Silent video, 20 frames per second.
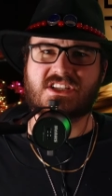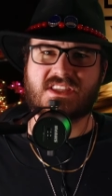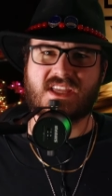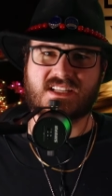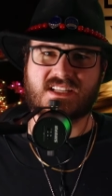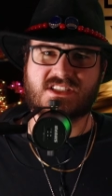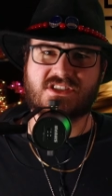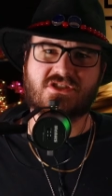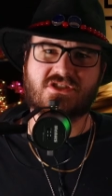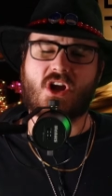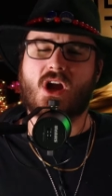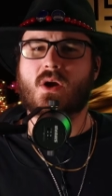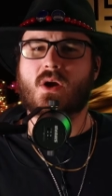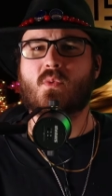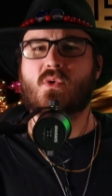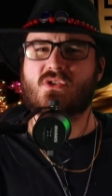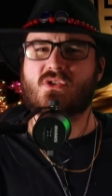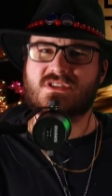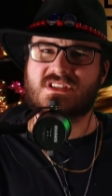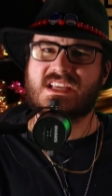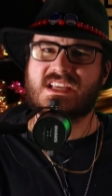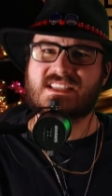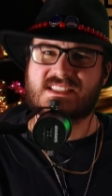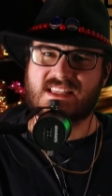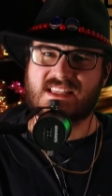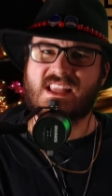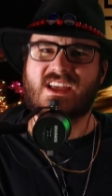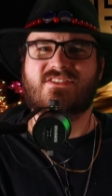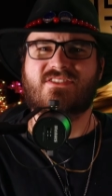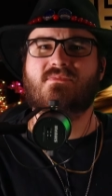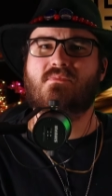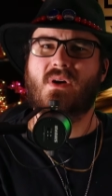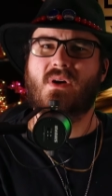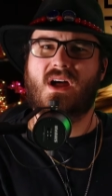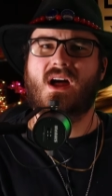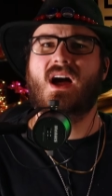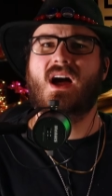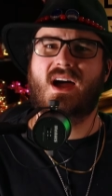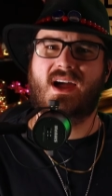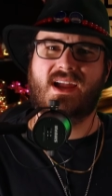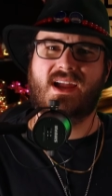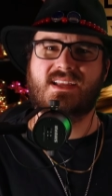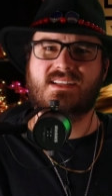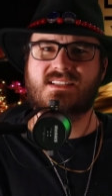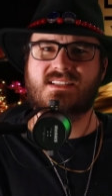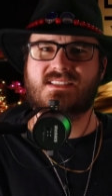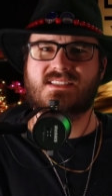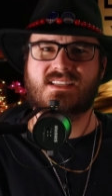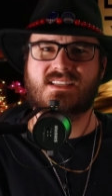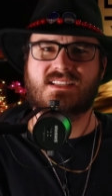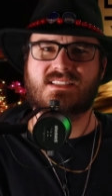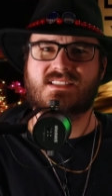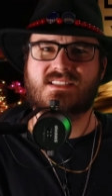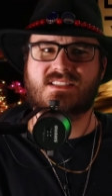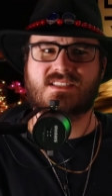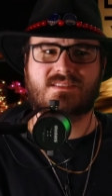that Star Wars has left behind, since